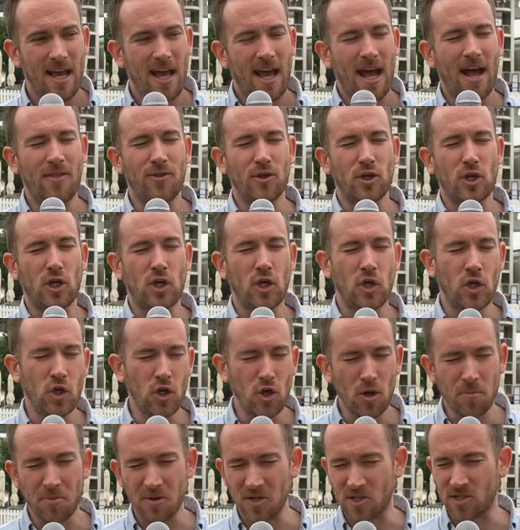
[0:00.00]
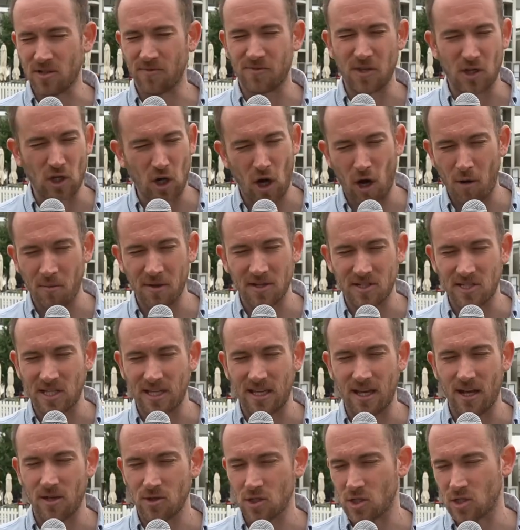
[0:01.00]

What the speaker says: And the hubris of the comments, again,